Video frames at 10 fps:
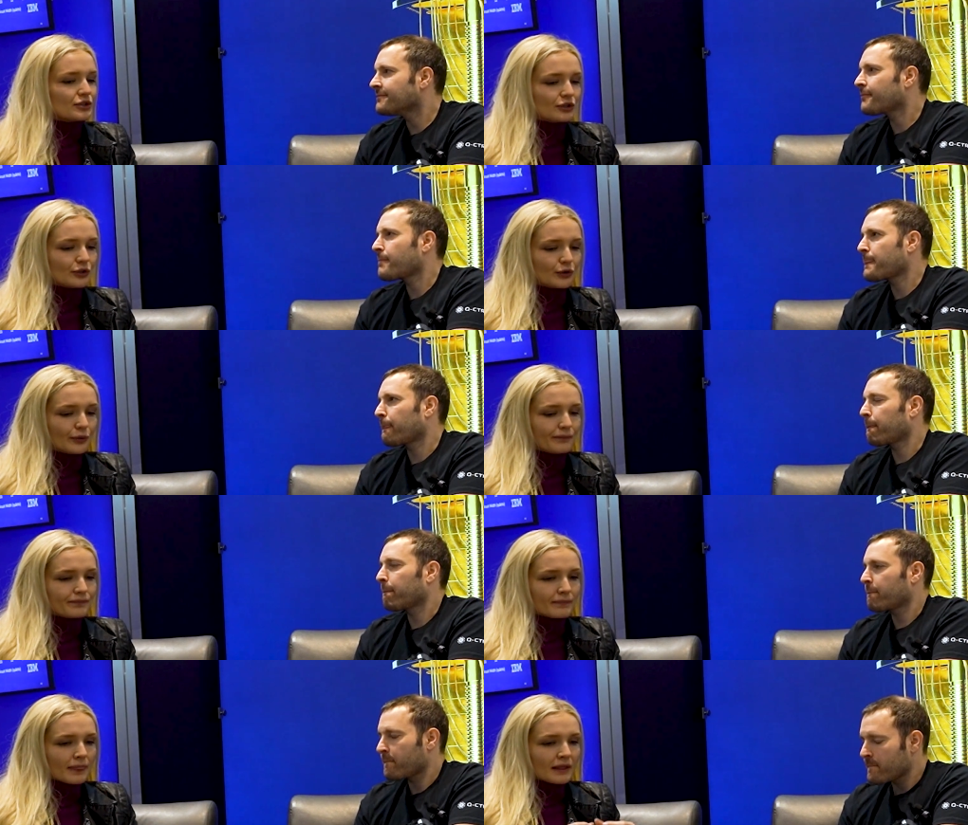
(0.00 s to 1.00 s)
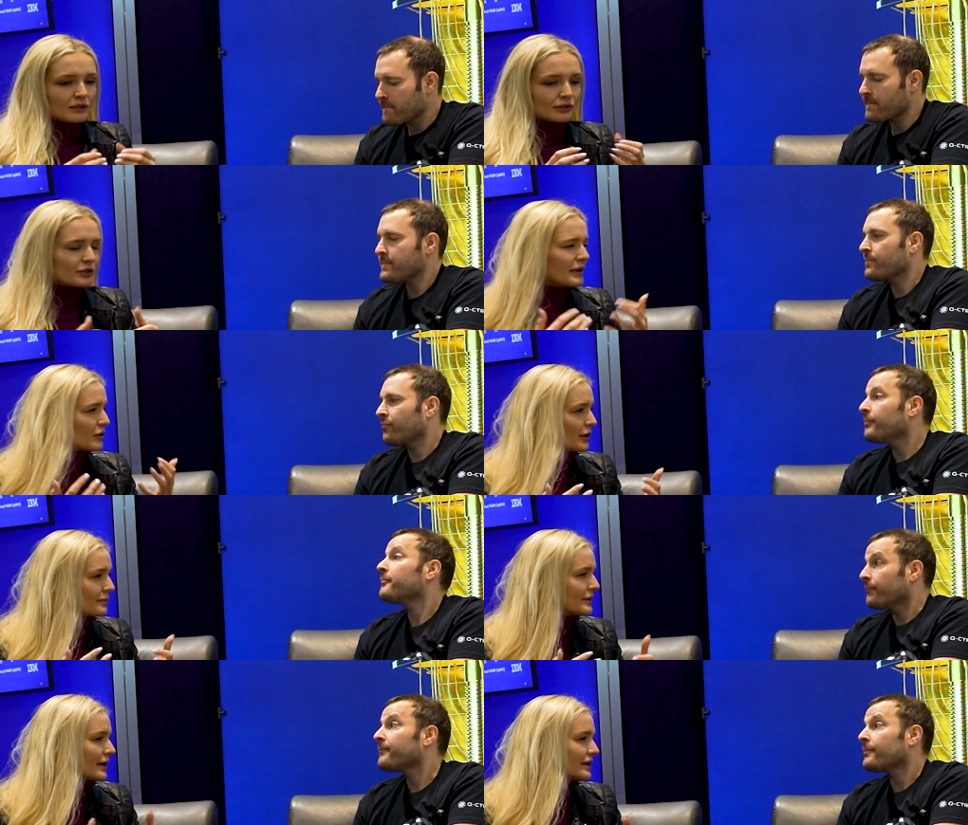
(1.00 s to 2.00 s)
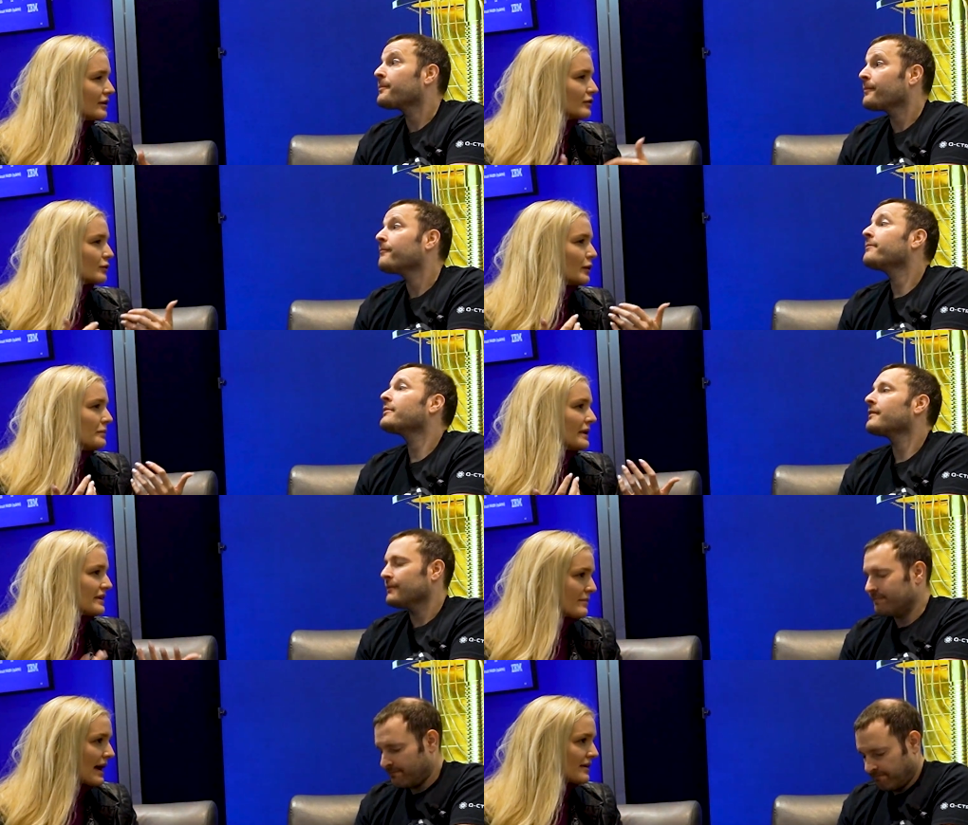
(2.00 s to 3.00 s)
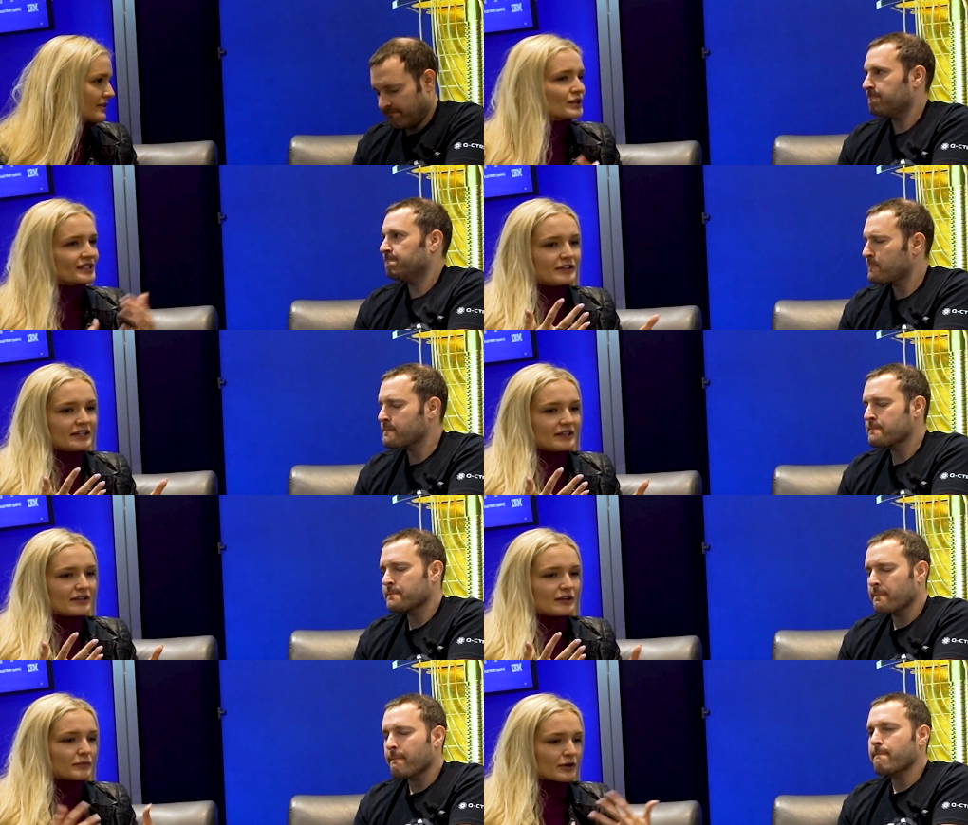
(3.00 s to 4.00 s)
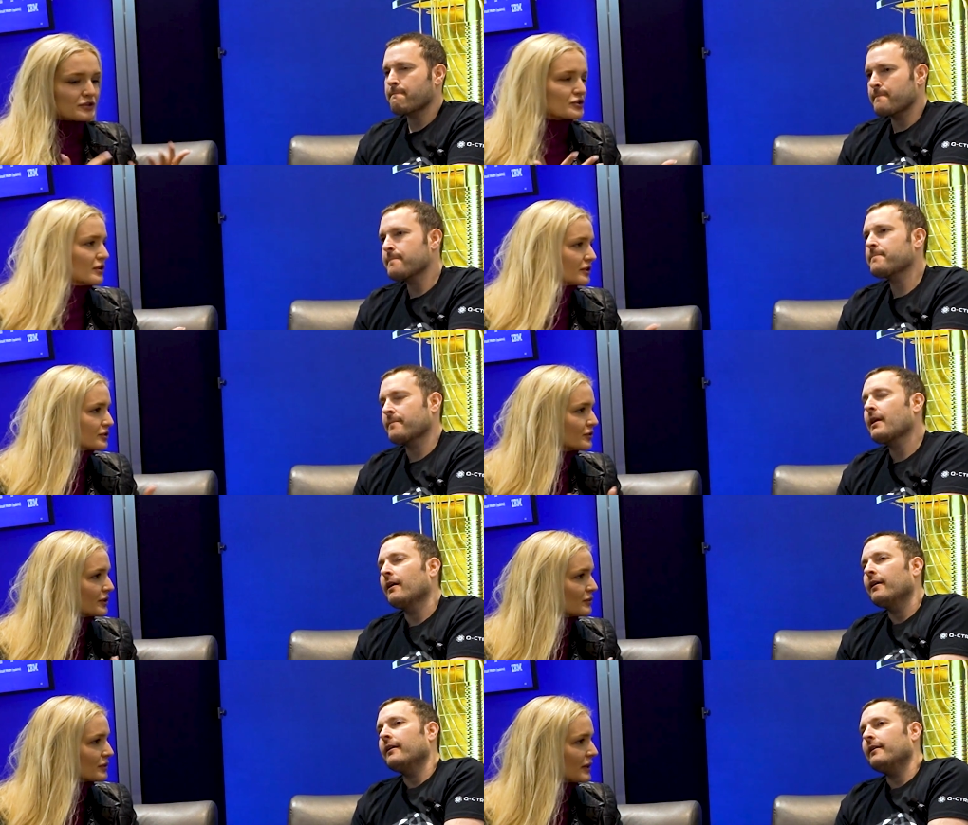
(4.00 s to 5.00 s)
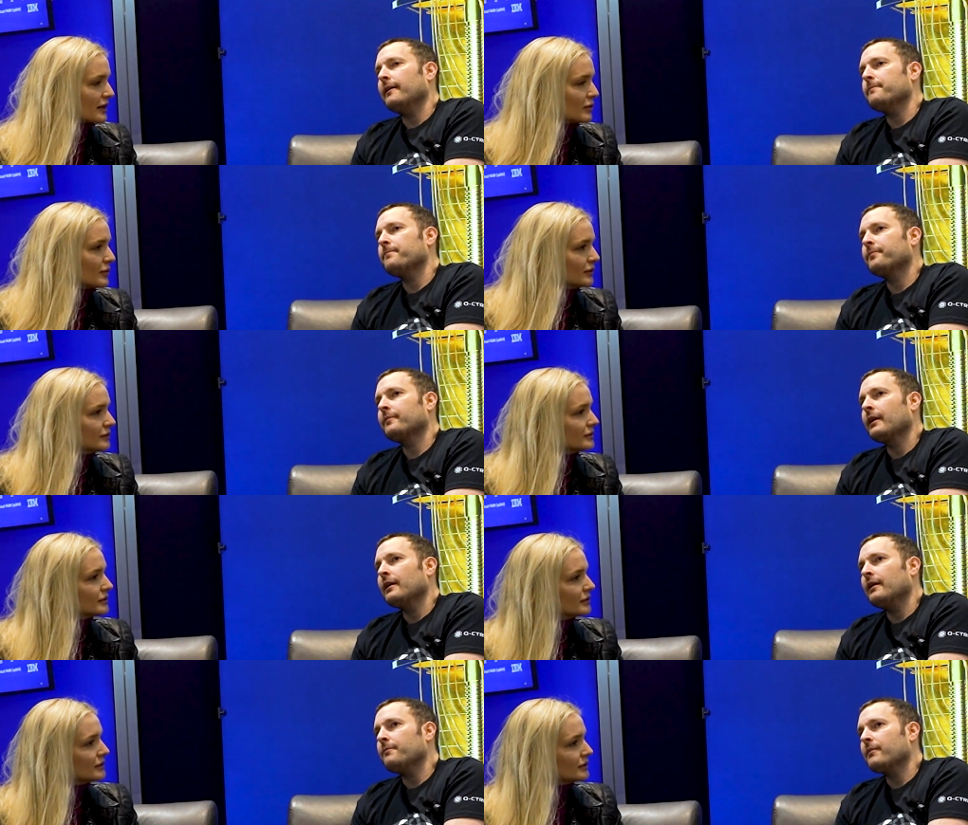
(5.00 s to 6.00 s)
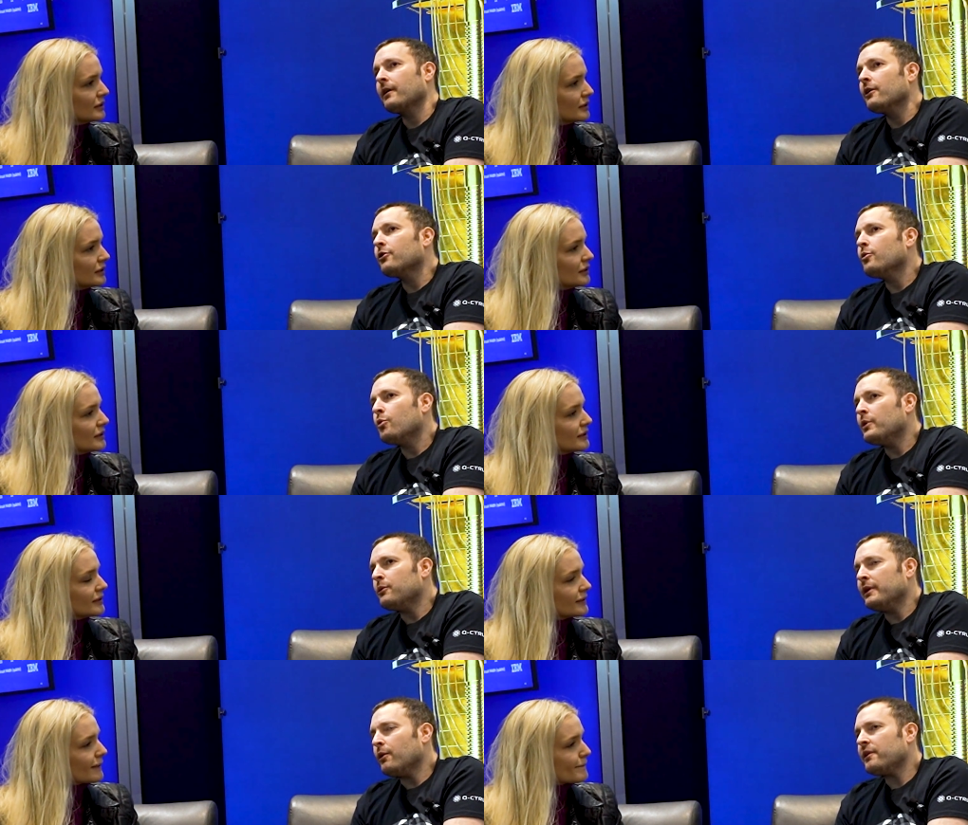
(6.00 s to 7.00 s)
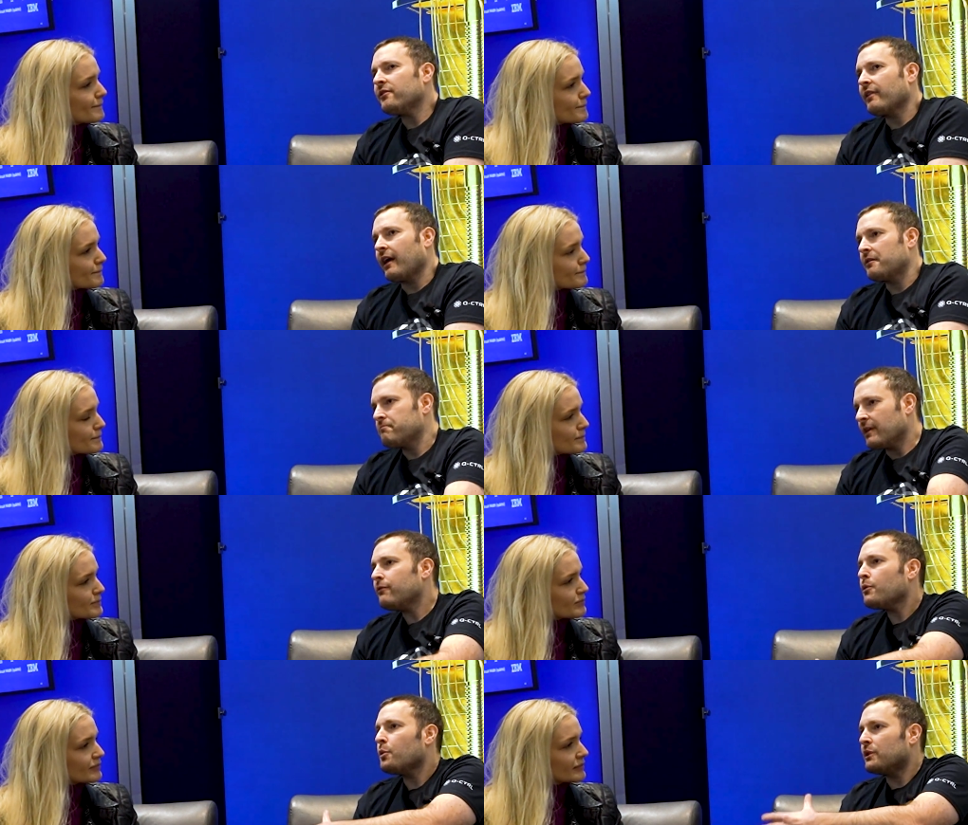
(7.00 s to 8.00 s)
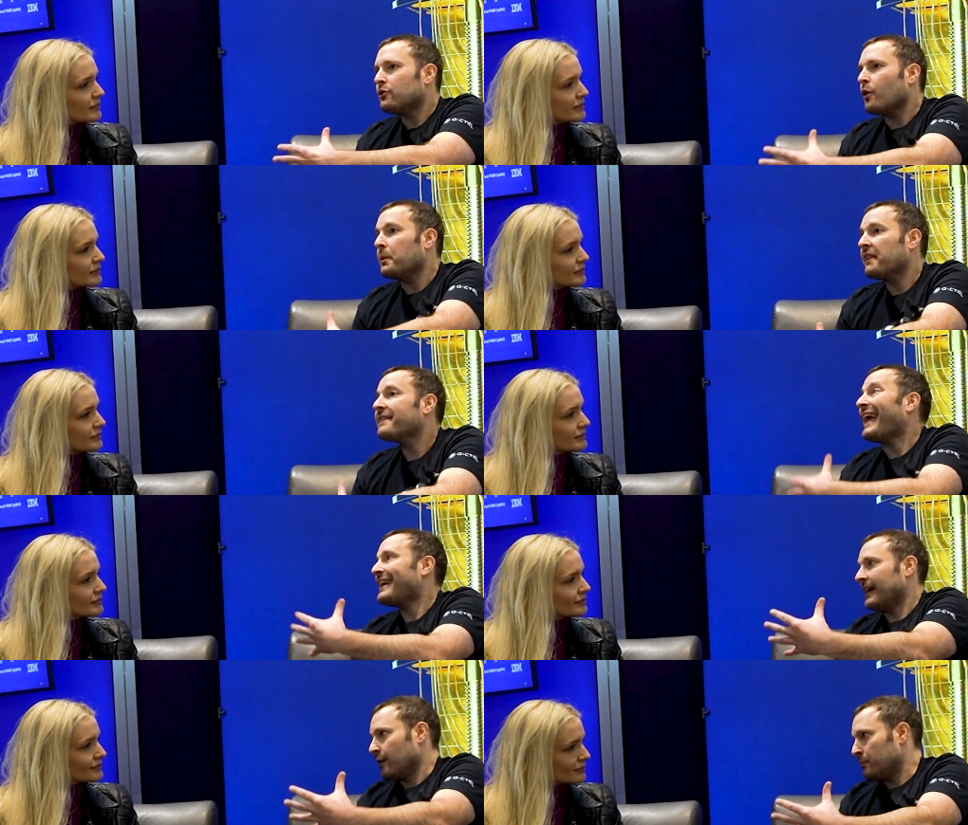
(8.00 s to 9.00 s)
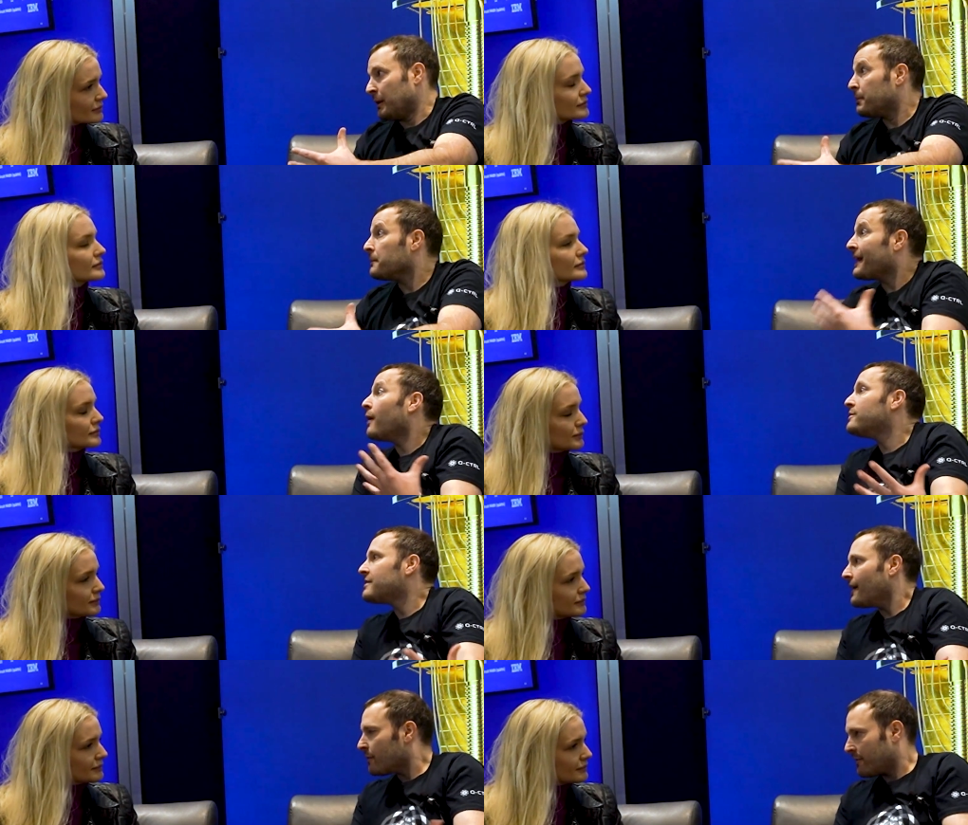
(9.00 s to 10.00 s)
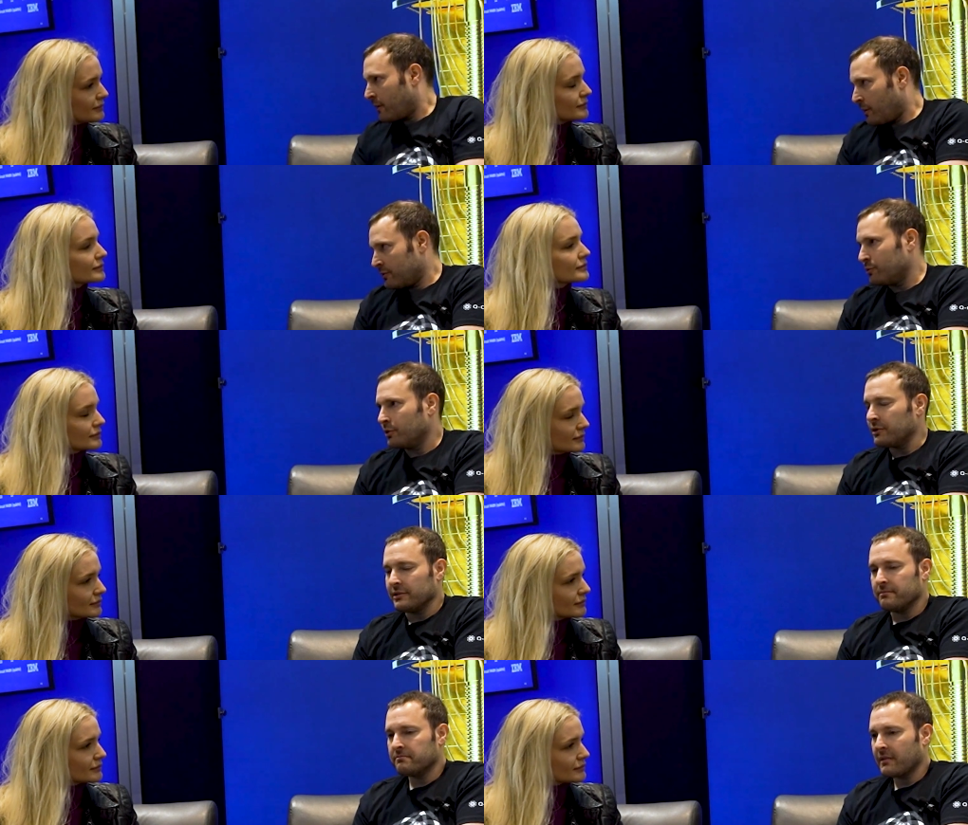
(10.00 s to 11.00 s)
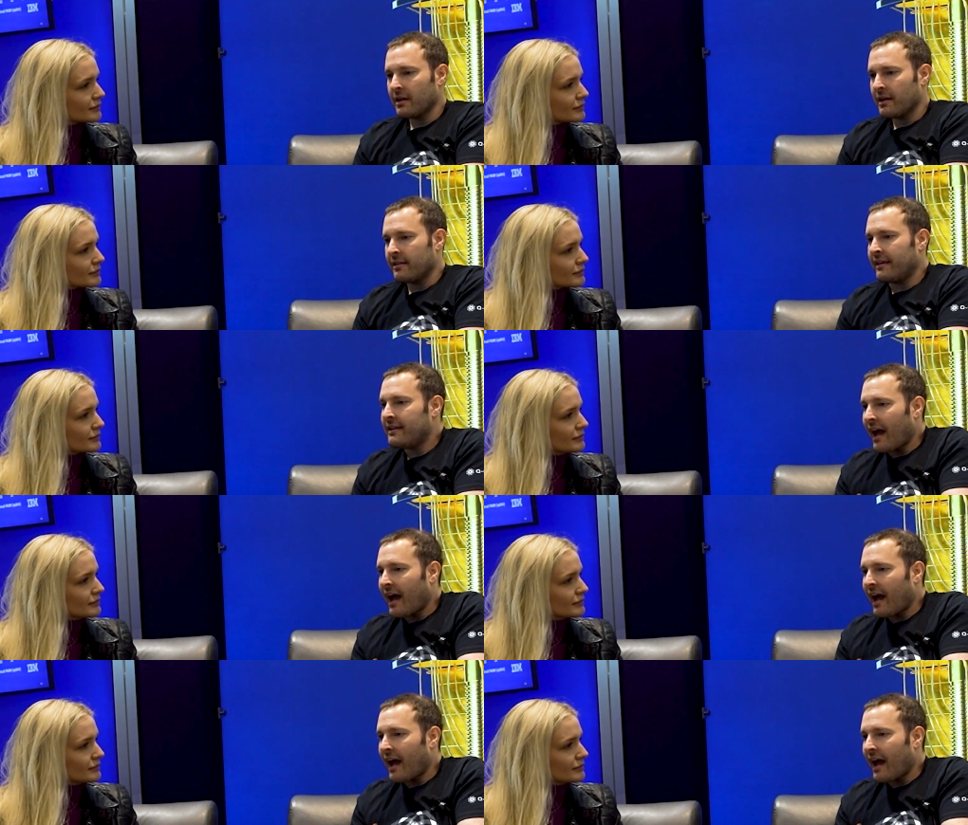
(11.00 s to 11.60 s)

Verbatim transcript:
Speaker 1: to learn about quantum but not get overwhelmed by the math. What's the, the approach y'all are doing with Black yeah. Opal?
Speaker 2: Yeah. So we, we notice that even when we talk with technical people, but mm-hmm. outside of the quantum mm-hmm. world, they